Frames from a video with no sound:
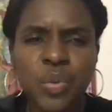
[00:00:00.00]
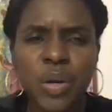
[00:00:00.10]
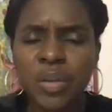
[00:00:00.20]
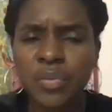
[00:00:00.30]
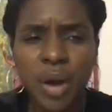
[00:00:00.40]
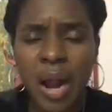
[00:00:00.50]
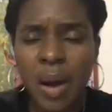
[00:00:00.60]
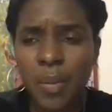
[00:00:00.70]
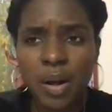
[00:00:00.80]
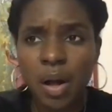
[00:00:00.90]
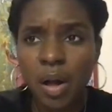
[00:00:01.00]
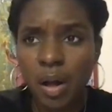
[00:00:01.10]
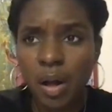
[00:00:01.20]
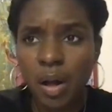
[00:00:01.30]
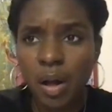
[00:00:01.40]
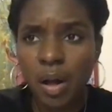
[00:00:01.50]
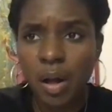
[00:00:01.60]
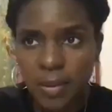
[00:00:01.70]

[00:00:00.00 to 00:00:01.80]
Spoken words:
or 24-hour calls.